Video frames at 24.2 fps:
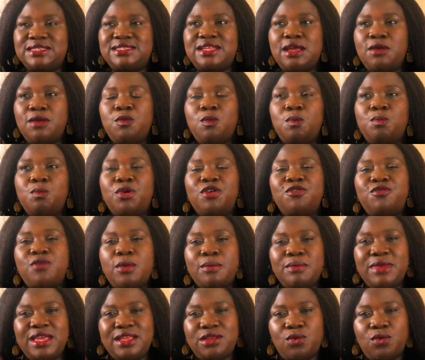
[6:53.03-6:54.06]
But for
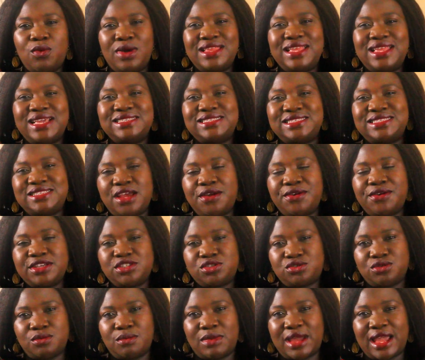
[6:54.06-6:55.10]
me, the one that is
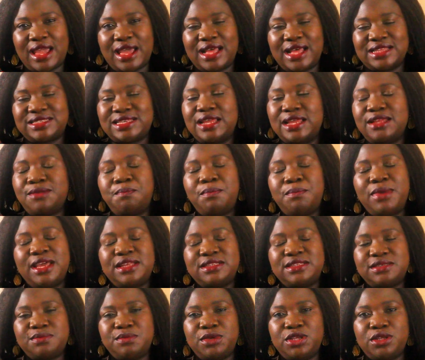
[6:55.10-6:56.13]
dearest to my heart and
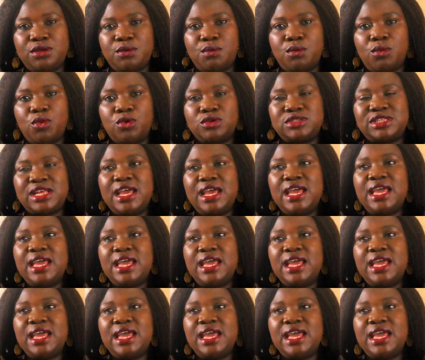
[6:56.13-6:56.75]
pains me the most